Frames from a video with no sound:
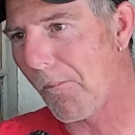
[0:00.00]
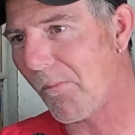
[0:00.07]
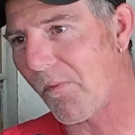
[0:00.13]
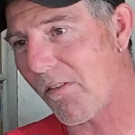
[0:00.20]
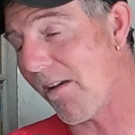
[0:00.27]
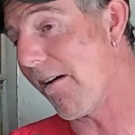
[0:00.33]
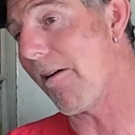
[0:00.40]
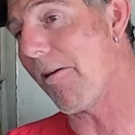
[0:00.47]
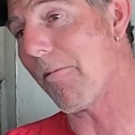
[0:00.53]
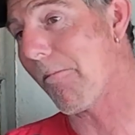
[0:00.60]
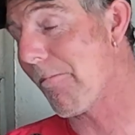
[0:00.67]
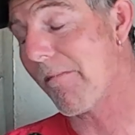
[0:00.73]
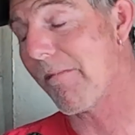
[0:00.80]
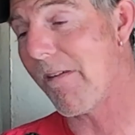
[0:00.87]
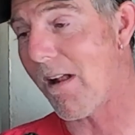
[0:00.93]
So
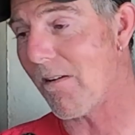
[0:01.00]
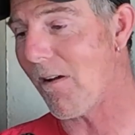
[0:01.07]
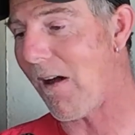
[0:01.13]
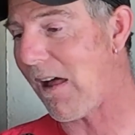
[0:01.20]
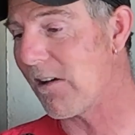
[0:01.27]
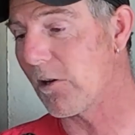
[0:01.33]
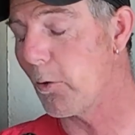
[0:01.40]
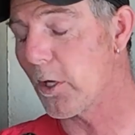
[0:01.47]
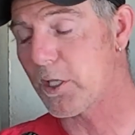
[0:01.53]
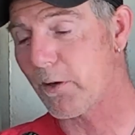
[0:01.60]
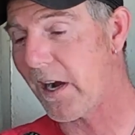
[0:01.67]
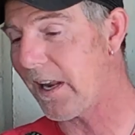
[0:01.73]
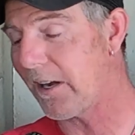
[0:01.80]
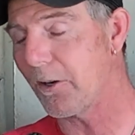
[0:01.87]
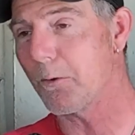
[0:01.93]
I don't know. I don't know what's
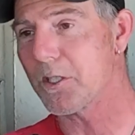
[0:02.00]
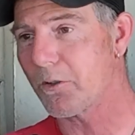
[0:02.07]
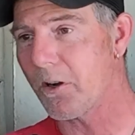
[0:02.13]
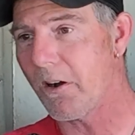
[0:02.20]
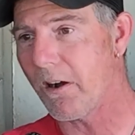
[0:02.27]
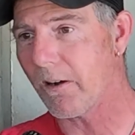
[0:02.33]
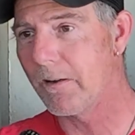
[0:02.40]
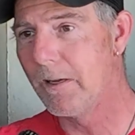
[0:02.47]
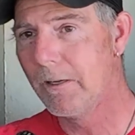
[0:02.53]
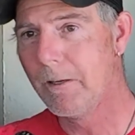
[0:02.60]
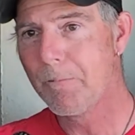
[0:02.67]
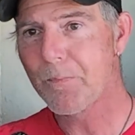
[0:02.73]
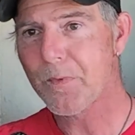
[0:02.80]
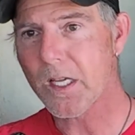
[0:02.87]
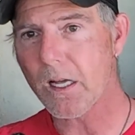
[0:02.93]
right. I don't know what's wrong.
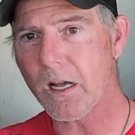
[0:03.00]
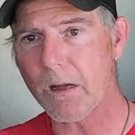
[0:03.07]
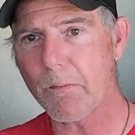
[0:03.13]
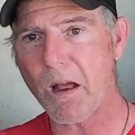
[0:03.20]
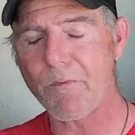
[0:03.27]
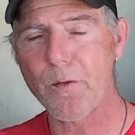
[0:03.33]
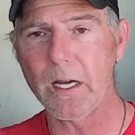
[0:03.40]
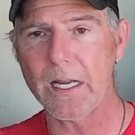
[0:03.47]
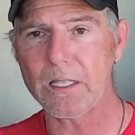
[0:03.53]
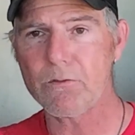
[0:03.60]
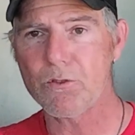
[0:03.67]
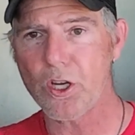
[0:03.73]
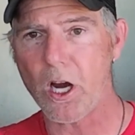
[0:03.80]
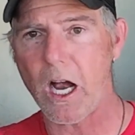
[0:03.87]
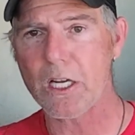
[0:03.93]
I feel like
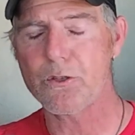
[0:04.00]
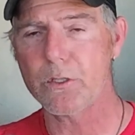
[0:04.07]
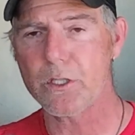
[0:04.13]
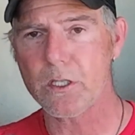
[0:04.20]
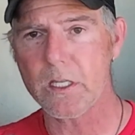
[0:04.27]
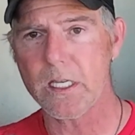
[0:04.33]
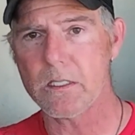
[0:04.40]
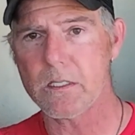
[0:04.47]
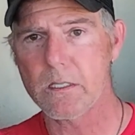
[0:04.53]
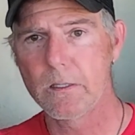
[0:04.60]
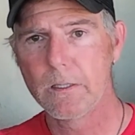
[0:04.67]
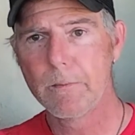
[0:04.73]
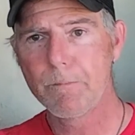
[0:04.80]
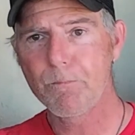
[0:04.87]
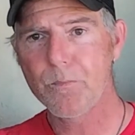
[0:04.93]
Joshua Tree is
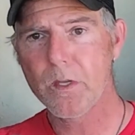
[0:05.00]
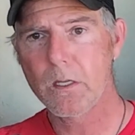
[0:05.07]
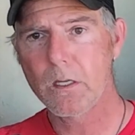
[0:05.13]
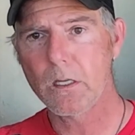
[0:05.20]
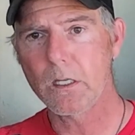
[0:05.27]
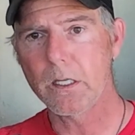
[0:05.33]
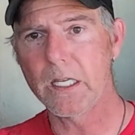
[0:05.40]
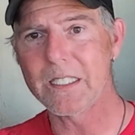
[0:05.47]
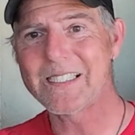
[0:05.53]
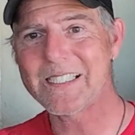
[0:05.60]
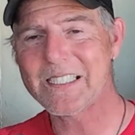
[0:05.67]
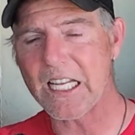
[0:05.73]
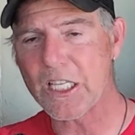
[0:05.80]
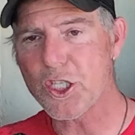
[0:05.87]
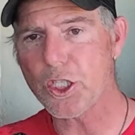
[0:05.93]

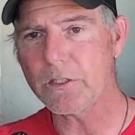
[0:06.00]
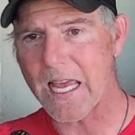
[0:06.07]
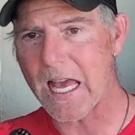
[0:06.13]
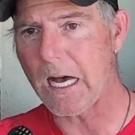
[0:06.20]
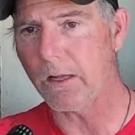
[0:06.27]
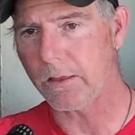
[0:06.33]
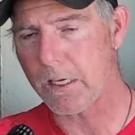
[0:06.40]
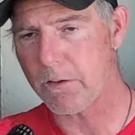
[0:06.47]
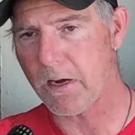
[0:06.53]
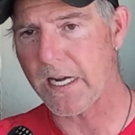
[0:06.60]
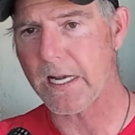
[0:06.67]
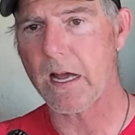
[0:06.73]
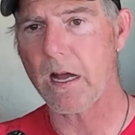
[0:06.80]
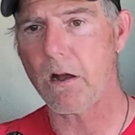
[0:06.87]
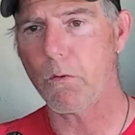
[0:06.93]
essentially healthy right
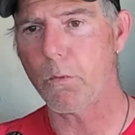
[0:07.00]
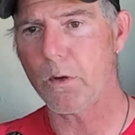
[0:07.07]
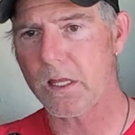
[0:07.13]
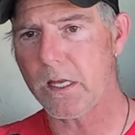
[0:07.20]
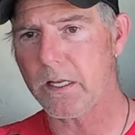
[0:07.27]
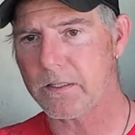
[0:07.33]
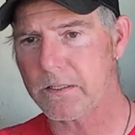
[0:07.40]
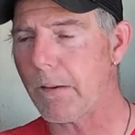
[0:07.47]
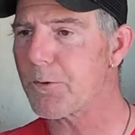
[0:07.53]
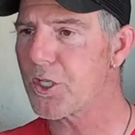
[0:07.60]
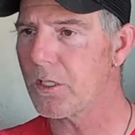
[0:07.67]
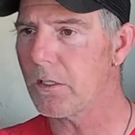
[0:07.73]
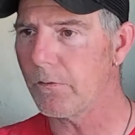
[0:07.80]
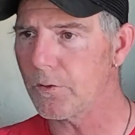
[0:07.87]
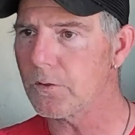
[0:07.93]
now, with the
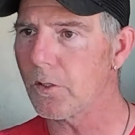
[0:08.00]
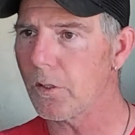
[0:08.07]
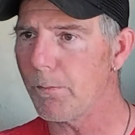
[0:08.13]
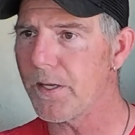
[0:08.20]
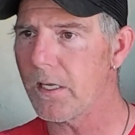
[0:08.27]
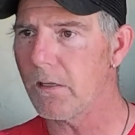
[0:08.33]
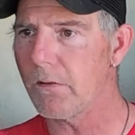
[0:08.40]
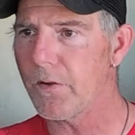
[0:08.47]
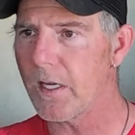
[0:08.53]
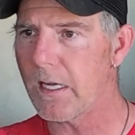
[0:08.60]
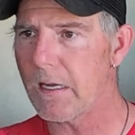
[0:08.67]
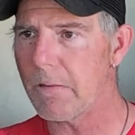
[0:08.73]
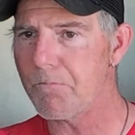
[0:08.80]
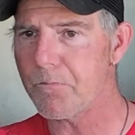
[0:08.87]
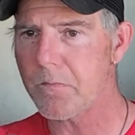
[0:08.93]
exception of a little bit of
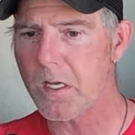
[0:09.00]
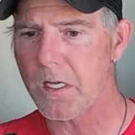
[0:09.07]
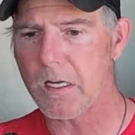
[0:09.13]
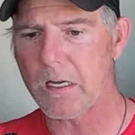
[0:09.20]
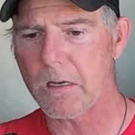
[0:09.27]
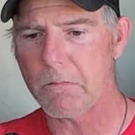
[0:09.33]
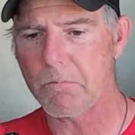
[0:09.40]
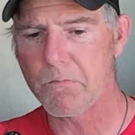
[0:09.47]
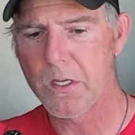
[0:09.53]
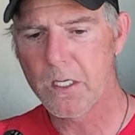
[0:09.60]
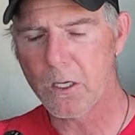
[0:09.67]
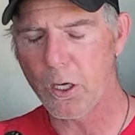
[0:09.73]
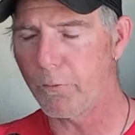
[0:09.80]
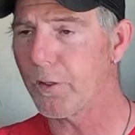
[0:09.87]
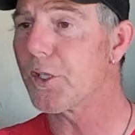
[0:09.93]

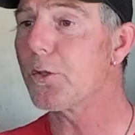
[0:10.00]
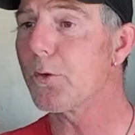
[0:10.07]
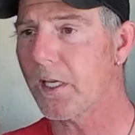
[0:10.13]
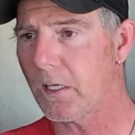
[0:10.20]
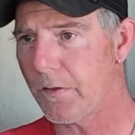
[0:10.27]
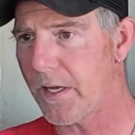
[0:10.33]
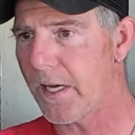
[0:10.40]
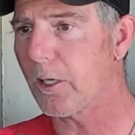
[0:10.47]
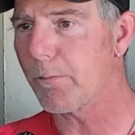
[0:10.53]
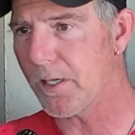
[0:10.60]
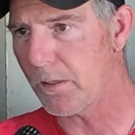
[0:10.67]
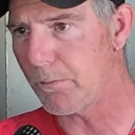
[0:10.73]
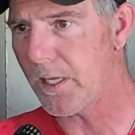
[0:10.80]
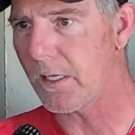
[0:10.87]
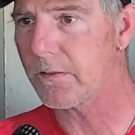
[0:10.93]
overdoing it on the
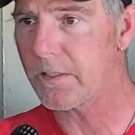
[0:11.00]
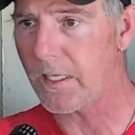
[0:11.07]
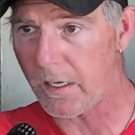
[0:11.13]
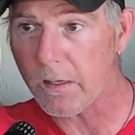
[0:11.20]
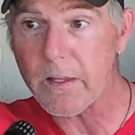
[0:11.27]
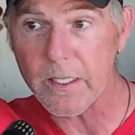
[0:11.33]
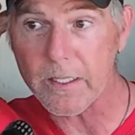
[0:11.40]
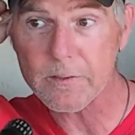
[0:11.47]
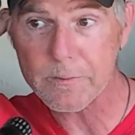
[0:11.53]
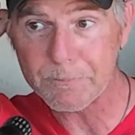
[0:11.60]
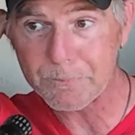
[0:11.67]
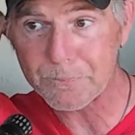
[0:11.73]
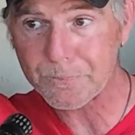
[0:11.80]
Airbnb side of things.